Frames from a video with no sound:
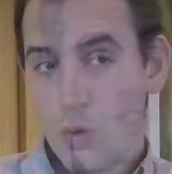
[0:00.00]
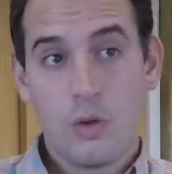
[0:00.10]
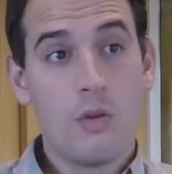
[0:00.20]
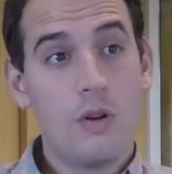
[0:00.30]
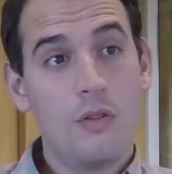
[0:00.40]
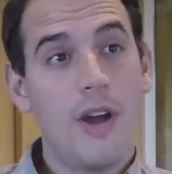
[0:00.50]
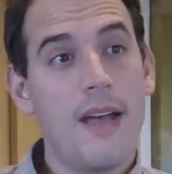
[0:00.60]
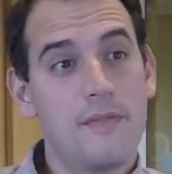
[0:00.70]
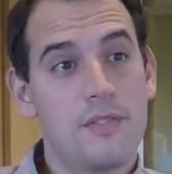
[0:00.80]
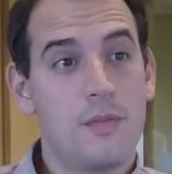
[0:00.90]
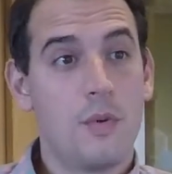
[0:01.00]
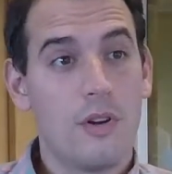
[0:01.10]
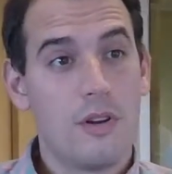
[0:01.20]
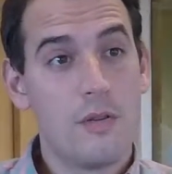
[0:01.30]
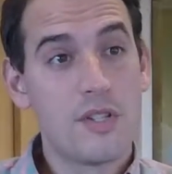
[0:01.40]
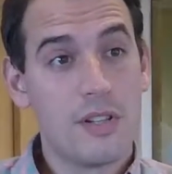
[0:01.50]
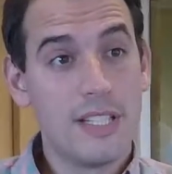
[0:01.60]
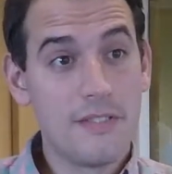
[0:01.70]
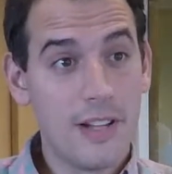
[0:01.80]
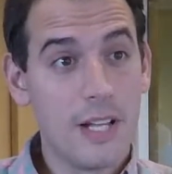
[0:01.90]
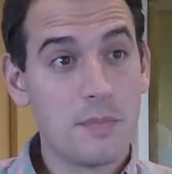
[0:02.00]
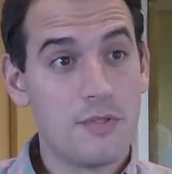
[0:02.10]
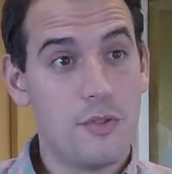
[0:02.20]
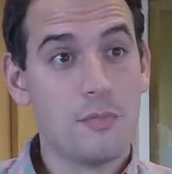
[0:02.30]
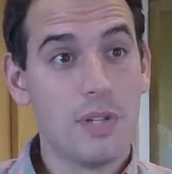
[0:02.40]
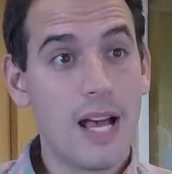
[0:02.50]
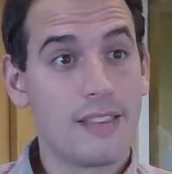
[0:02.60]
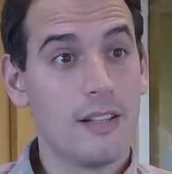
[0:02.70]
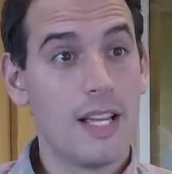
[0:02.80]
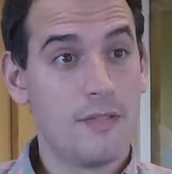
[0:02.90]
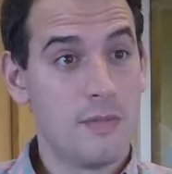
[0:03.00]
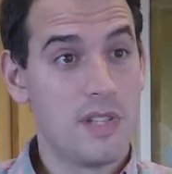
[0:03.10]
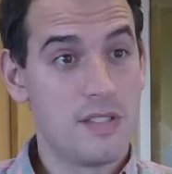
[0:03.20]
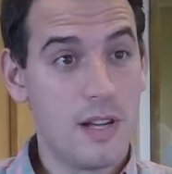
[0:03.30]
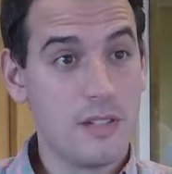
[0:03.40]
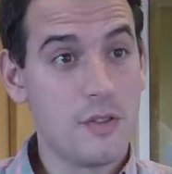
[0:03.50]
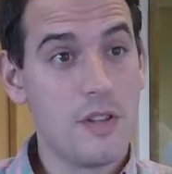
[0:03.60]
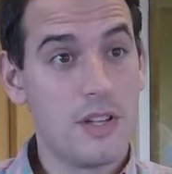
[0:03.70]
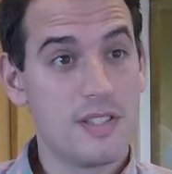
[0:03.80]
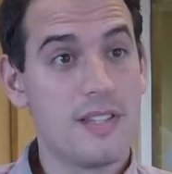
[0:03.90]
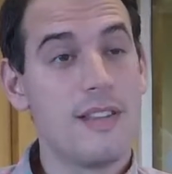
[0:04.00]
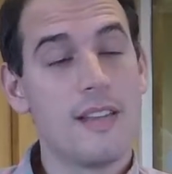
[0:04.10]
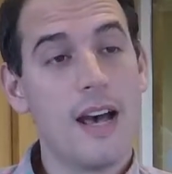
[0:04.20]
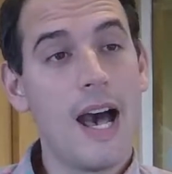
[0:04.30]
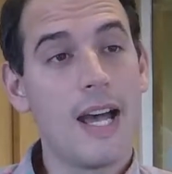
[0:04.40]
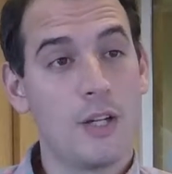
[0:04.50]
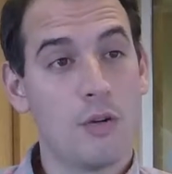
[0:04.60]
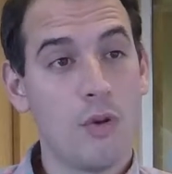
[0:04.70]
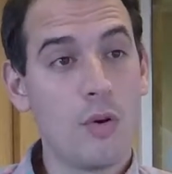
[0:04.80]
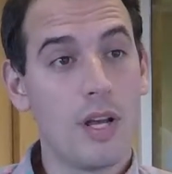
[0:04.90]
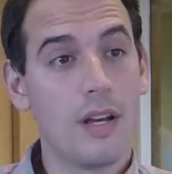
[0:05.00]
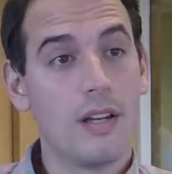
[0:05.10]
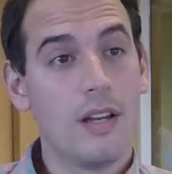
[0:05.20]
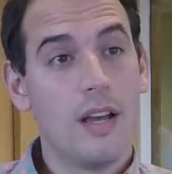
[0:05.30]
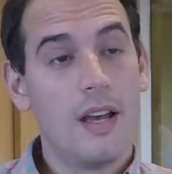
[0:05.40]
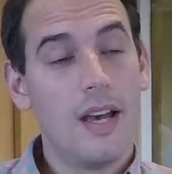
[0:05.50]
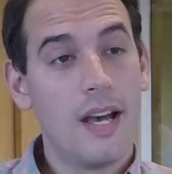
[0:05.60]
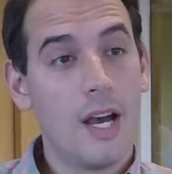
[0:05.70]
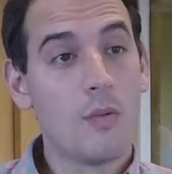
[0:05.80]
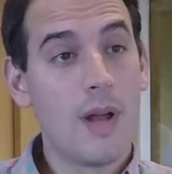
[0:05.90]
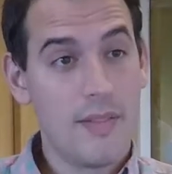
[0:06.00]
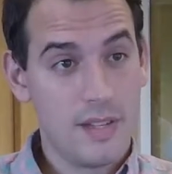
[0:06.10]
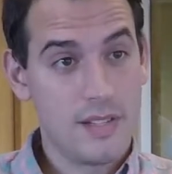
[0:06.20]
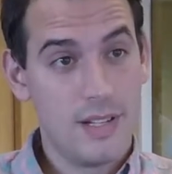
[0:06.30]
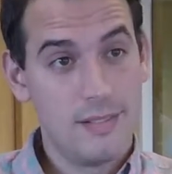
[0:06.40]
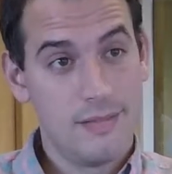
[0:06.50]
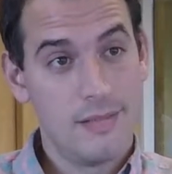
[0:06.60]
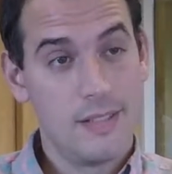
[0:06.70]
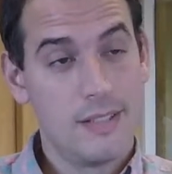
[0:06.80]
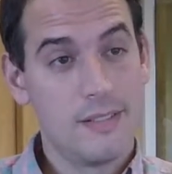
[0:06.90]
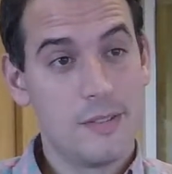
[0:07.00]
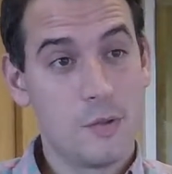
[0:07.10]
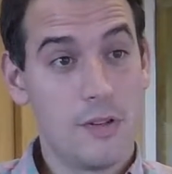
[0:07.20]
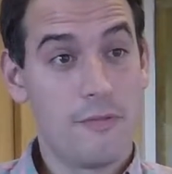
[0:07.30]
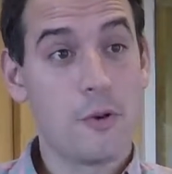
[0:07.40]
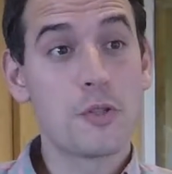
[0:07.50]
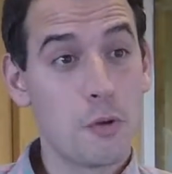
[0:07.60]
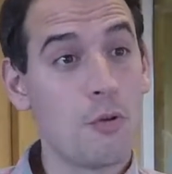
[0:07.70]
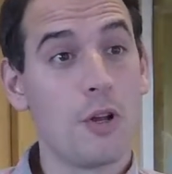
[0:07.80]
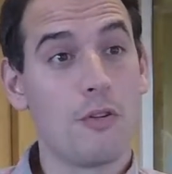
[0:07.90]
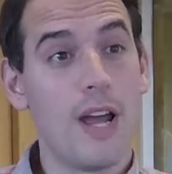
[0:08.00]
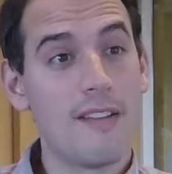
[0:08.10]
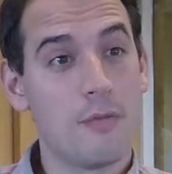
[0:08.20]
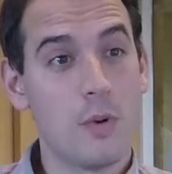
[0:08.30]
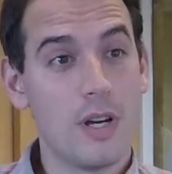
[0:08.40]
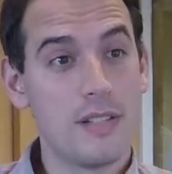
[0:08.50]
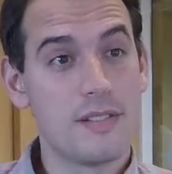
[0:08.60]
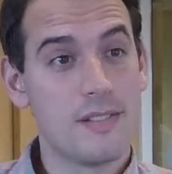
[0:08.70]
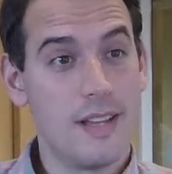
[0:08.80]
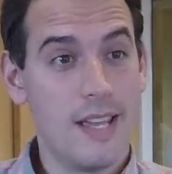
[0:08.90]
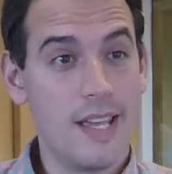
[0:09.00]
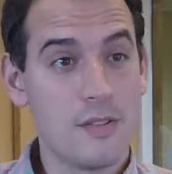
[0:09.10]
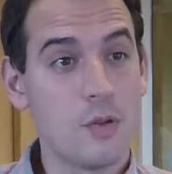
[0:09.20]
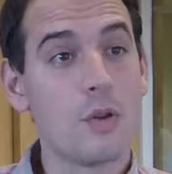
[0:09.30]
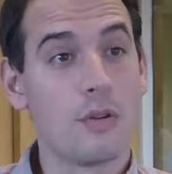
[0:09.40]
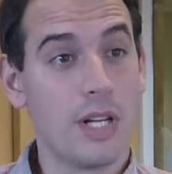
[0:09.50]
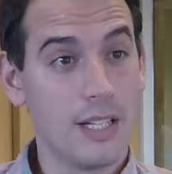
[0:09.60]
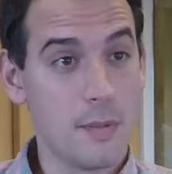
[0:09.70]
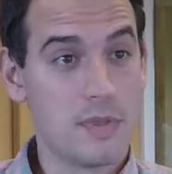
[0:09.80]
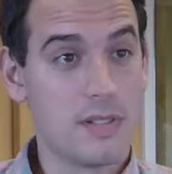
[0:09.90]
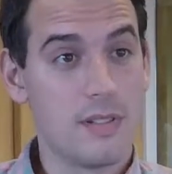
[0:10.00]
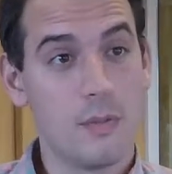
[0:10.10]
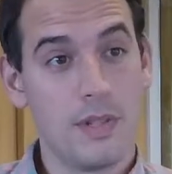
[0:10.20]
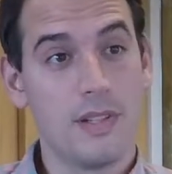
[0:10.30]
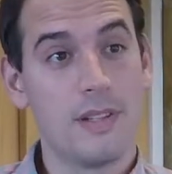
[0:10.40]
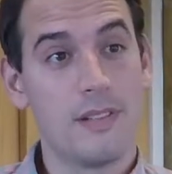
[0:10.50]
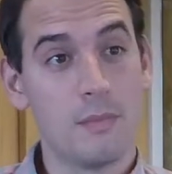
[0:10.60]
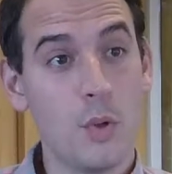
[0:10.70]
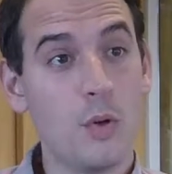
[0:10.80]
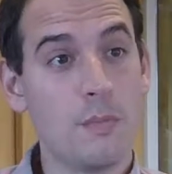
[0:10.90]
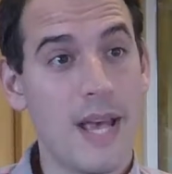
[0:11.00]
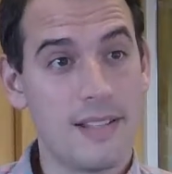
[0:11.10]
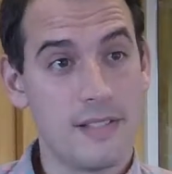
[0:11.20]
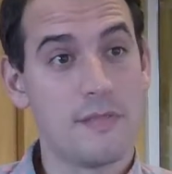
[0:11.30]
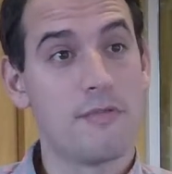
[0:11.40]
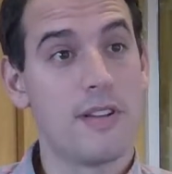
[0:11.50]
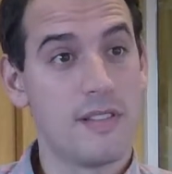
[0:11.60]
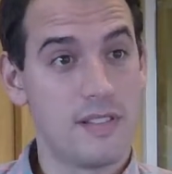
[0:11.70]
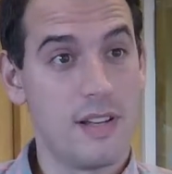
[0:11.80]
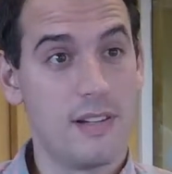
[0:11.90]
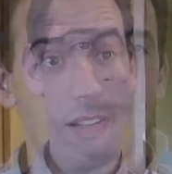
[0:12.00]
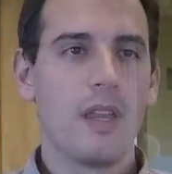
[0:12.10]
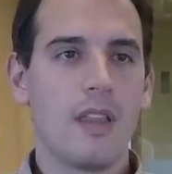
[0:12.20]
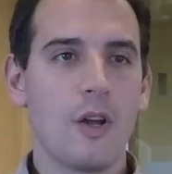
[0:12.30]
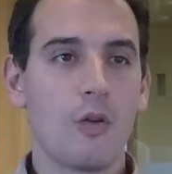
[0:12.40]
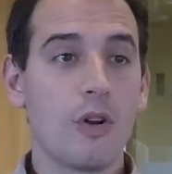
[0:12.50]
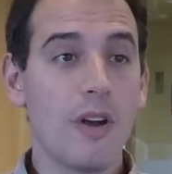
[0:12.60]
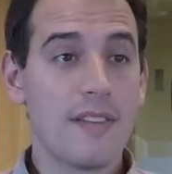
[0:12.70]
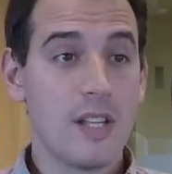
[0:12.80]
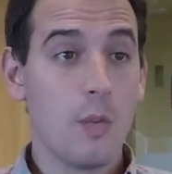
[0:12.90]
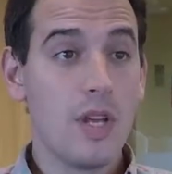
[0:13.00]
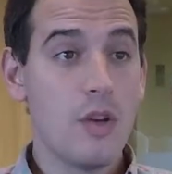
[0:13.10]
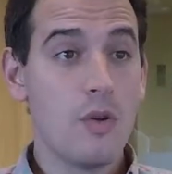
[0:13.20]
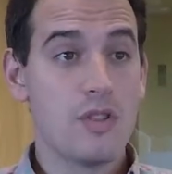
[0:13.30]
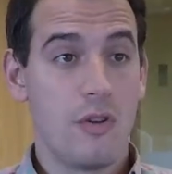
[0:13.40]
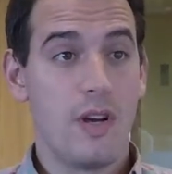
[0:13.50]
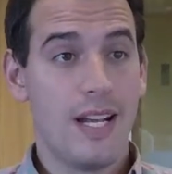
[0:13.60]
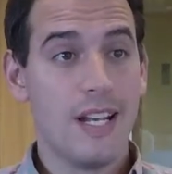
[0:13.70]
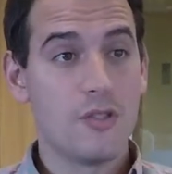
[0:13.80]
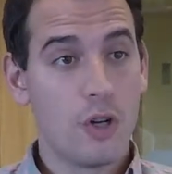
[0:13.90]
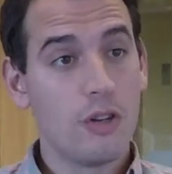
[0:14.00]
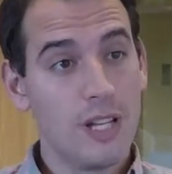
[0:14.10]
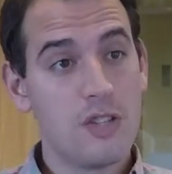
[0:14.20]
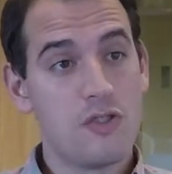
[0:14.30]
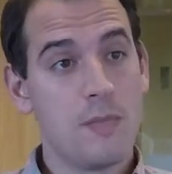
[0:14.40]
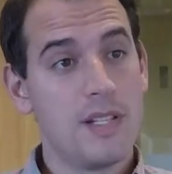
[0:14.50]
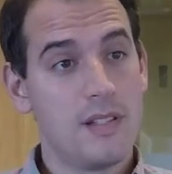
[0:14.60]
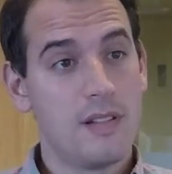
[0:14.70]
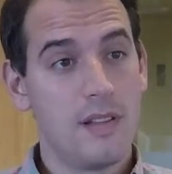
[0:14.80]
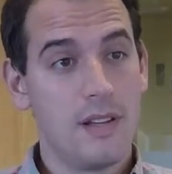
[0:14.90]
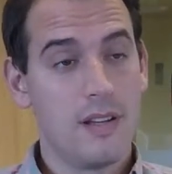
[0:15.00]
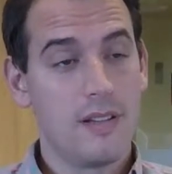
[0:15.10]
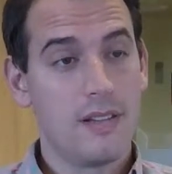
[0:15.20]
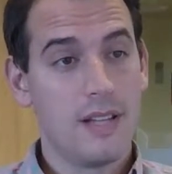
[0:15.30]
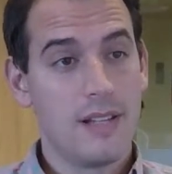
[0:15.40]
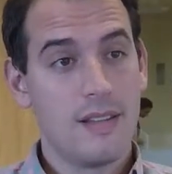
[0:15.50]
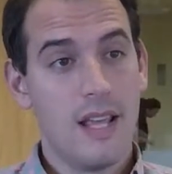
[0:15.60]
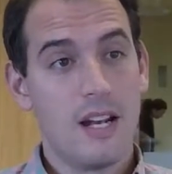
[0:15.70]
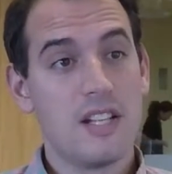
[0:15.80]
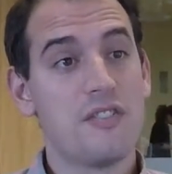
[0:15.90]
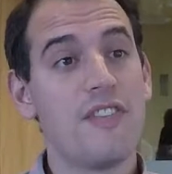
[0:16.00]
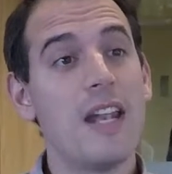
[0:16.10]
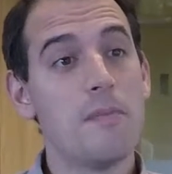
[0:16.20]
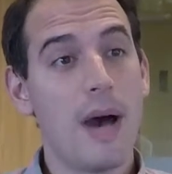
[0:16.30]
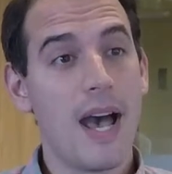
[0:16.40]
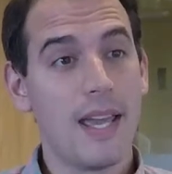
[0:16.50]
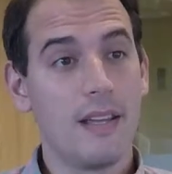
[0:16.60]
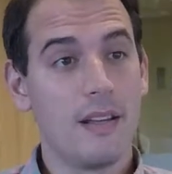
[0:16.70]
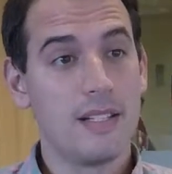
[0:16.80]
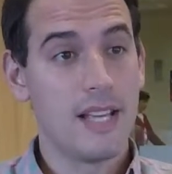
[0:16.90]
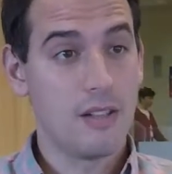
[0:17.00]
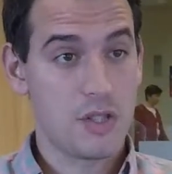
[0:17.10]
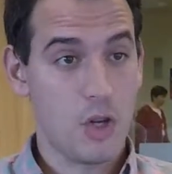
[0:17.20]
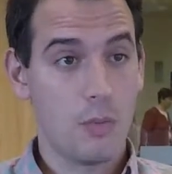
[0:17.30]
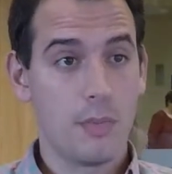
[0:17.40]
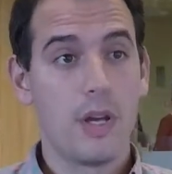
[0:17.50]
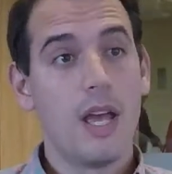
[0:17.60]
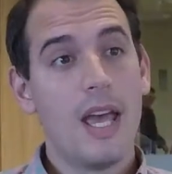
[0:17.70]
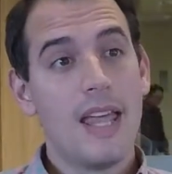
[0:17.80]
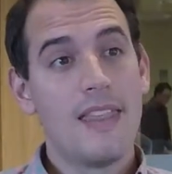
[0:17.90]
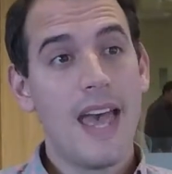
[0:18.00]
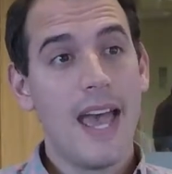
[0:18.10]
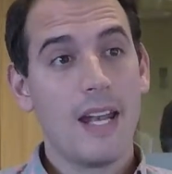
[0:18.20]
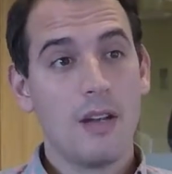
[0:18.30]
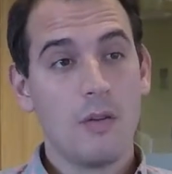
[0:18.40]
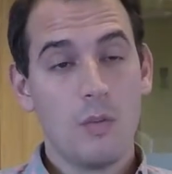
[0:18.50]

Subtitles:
Coronagraphs were originally developed to block the light from the sun so that you could see the hot corona around the sun. The sort of first coronagraph was a solar eclipse, when the moon passes in front of the sun. The coronagraphs that we use are an internal instrument that is fed by a telescope that